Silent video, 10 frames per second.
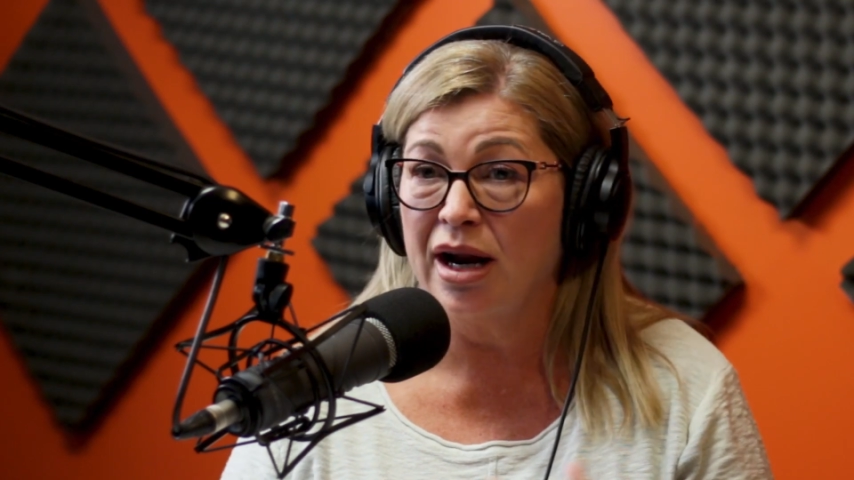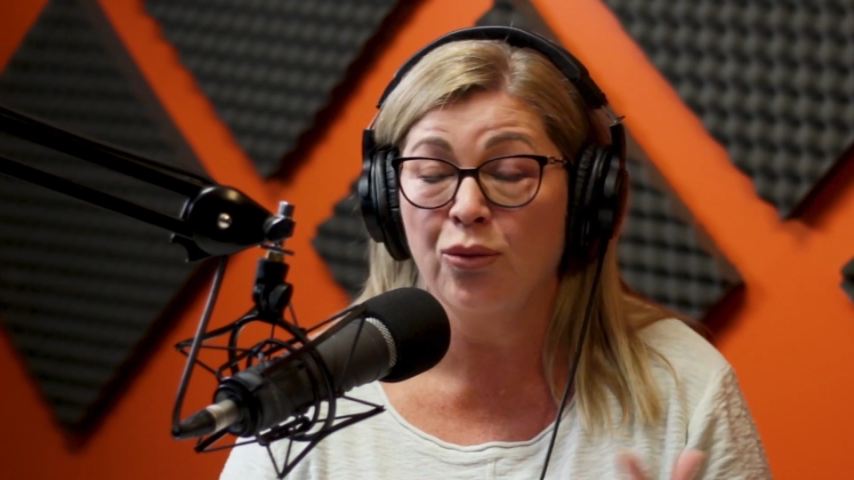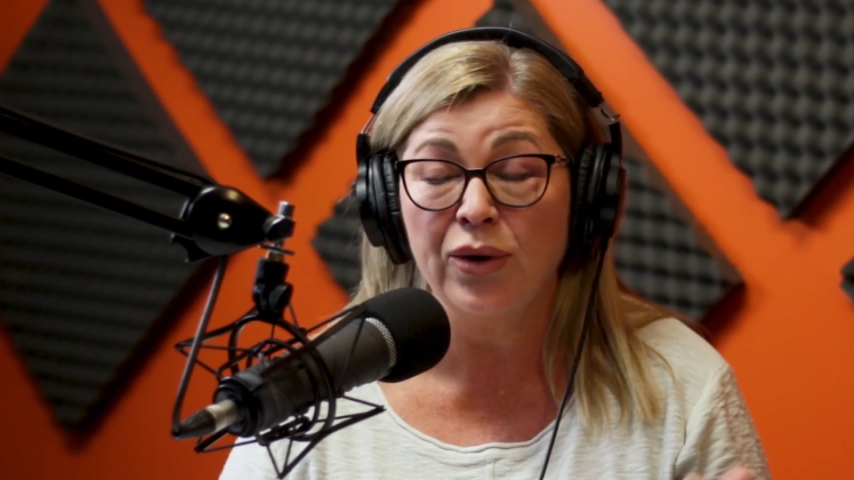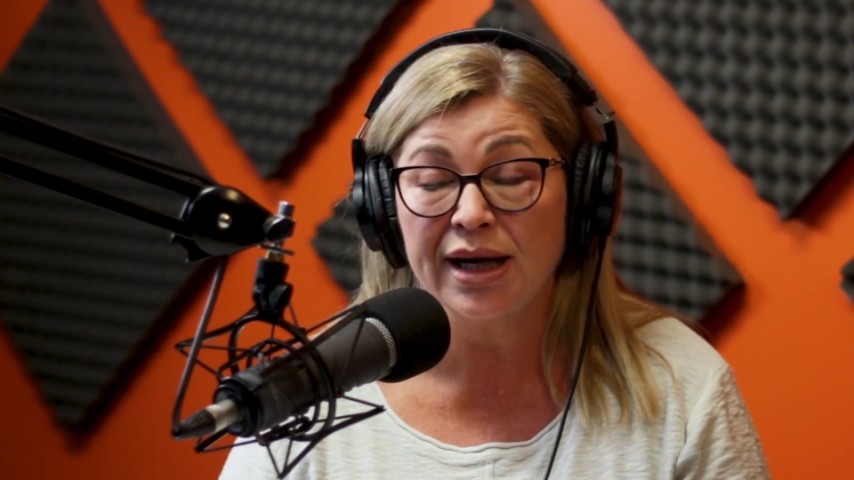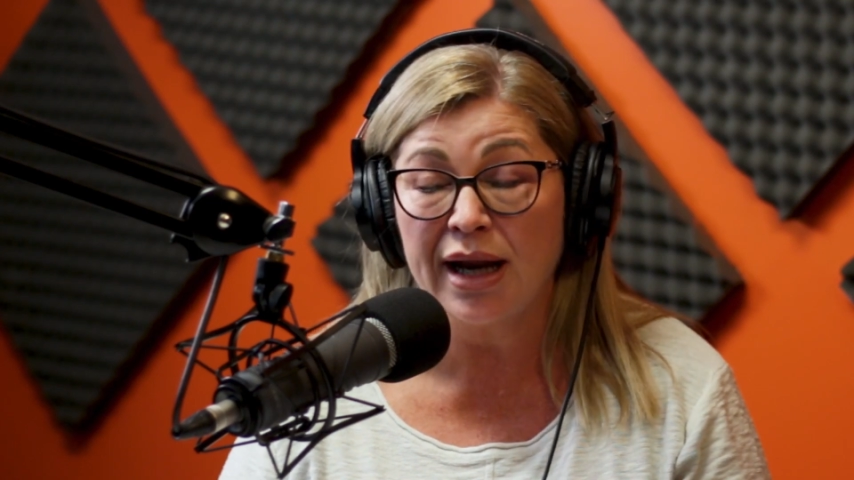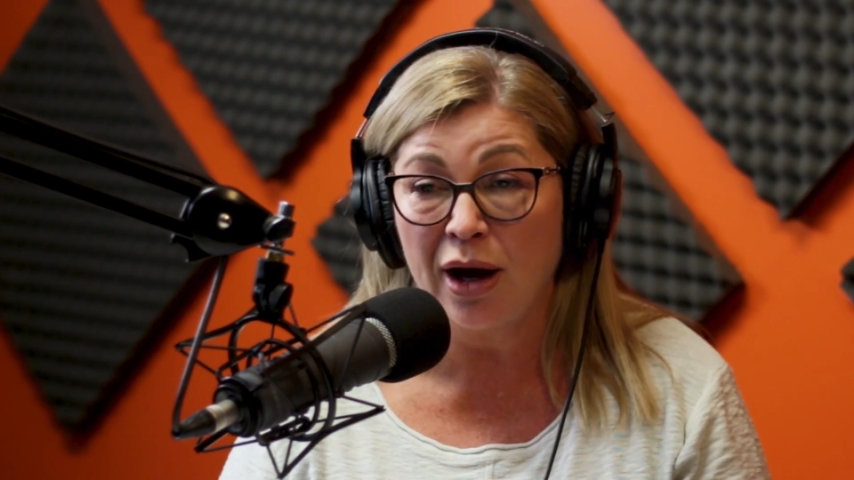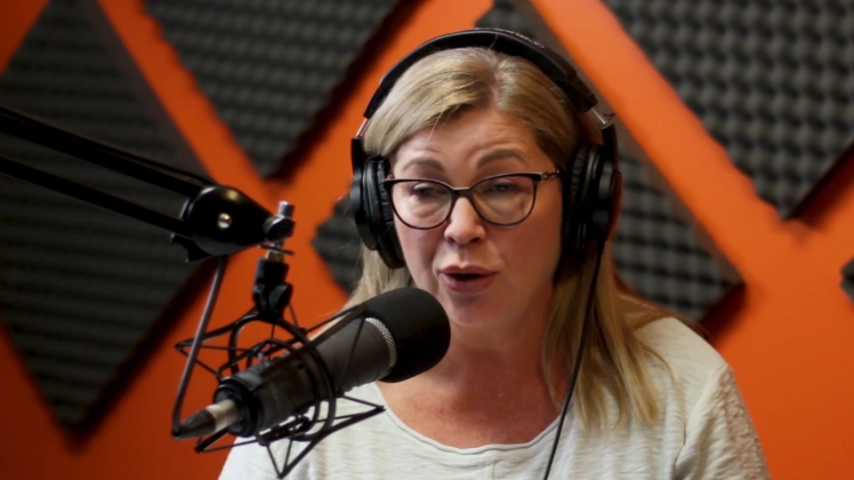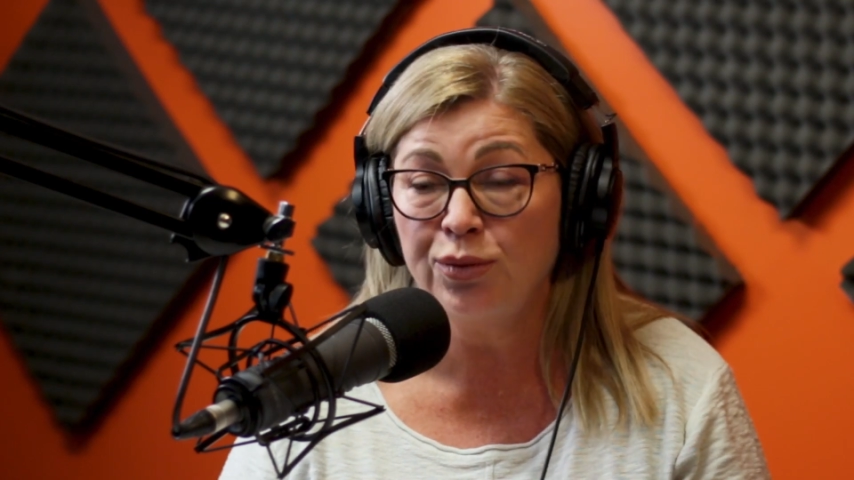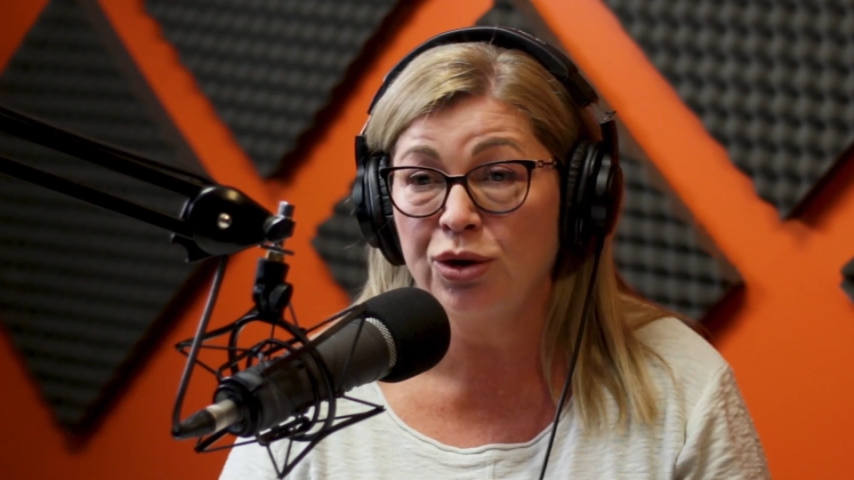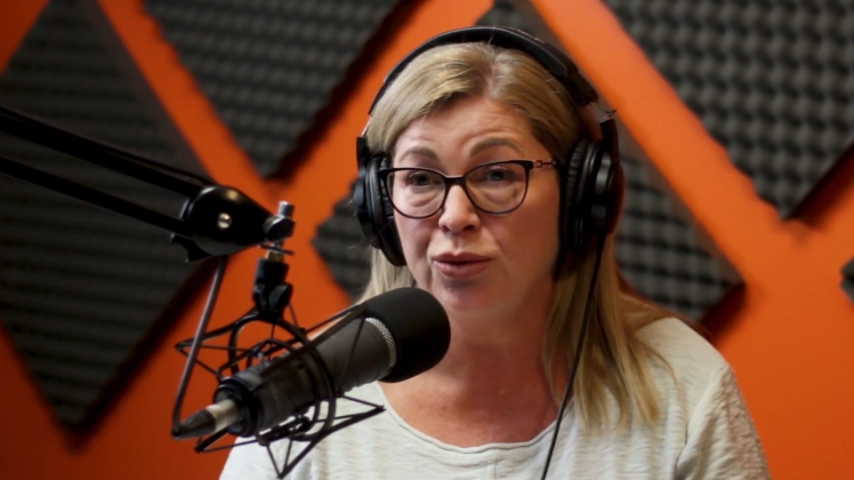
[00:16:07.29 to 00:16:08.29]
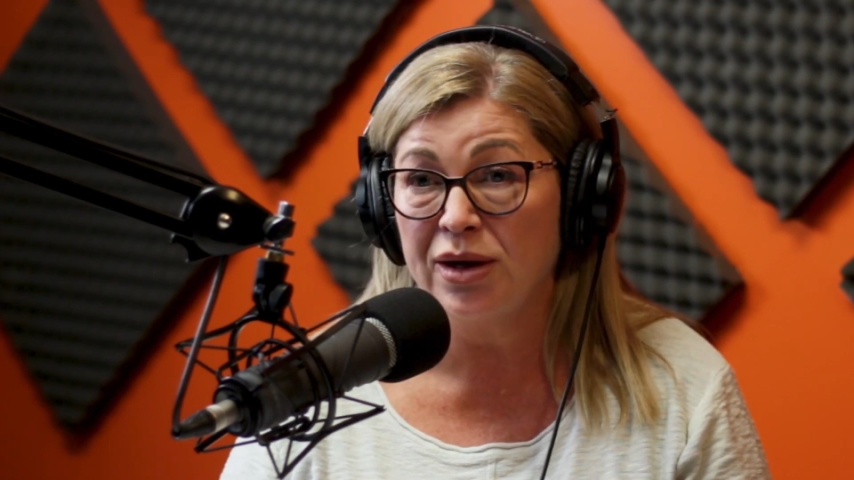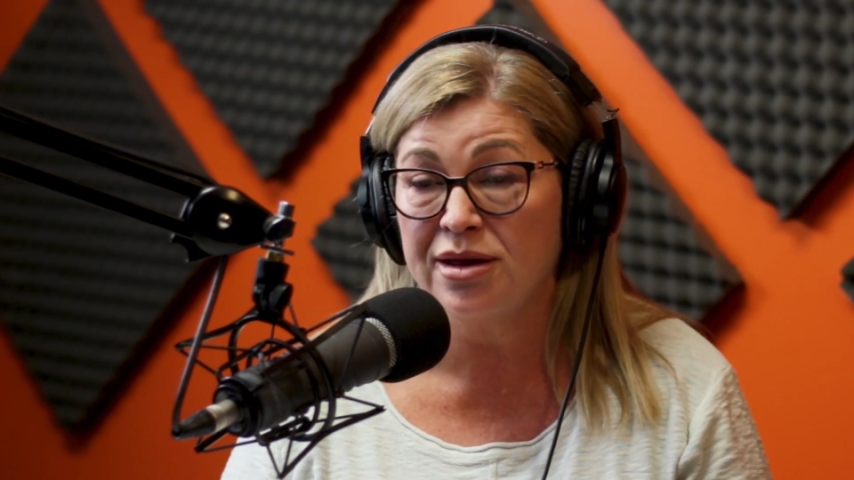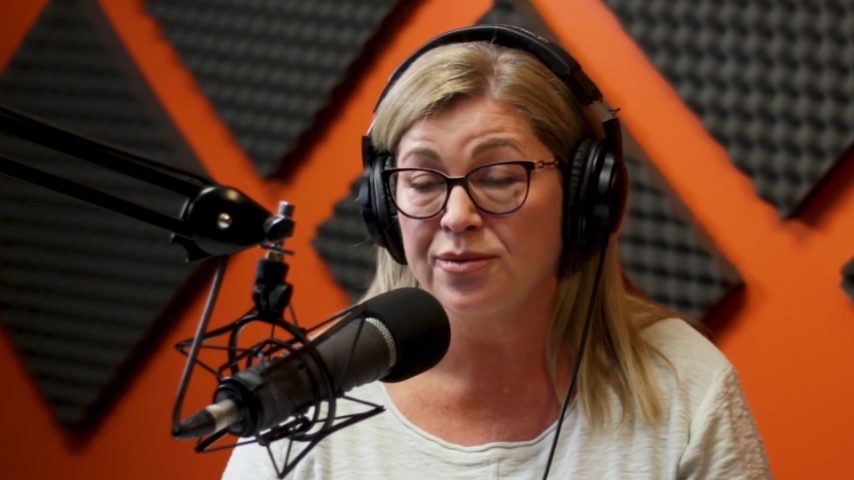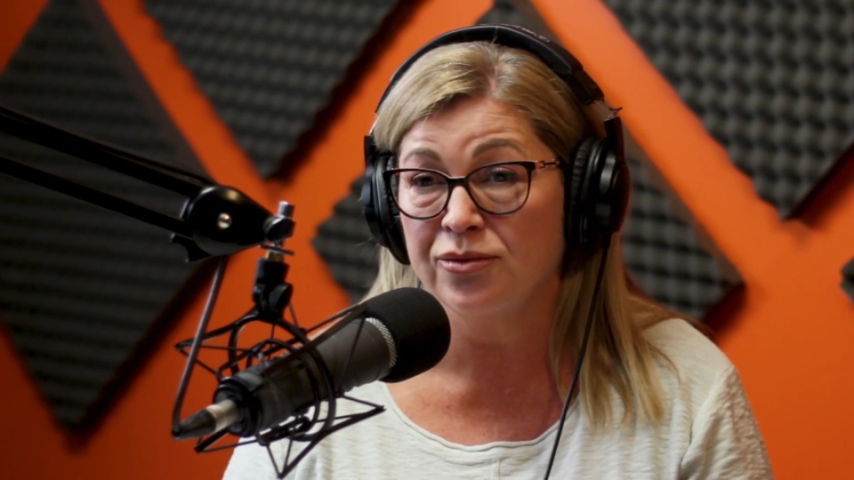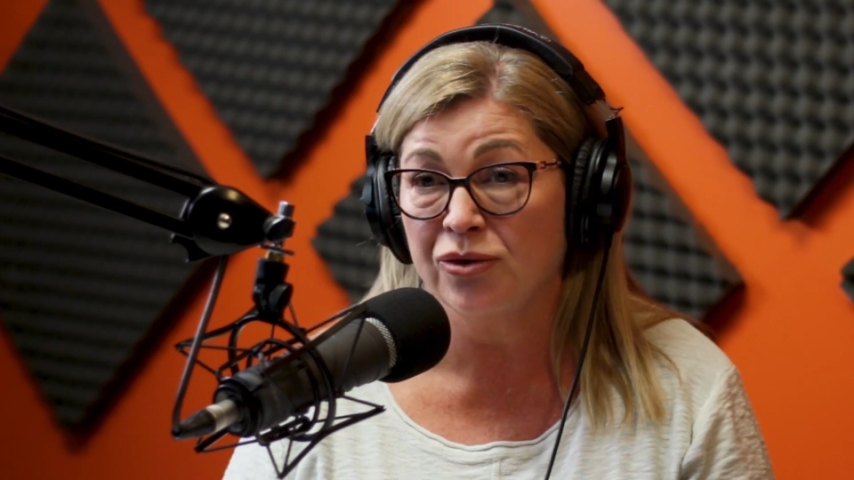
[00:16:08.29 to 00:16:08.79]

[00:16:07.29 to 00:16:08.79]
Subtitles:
And we can help you with